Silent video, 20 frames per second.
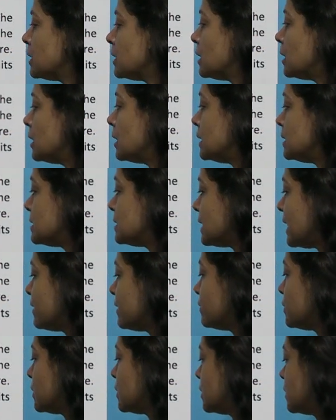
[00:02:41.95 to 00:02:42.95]
the
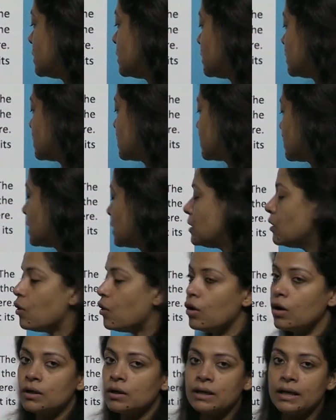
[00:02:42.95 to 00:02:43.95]
inside of the Earth is still
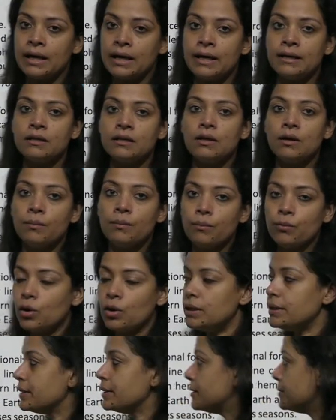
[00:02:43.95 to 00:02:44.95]
hot and
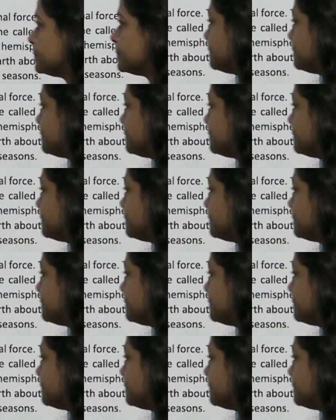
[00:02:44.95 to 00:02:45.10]
molten.